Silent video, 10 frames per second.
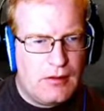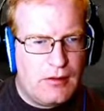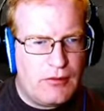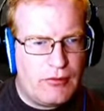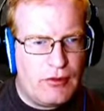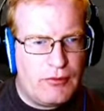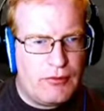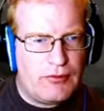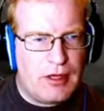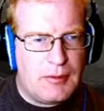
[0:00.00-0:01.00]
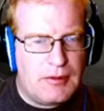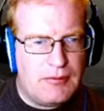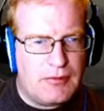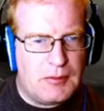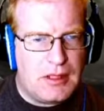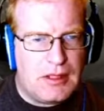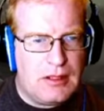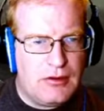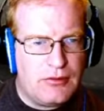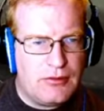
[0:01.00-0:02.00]
The sulfur's coming from
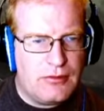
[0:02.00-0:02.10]
here.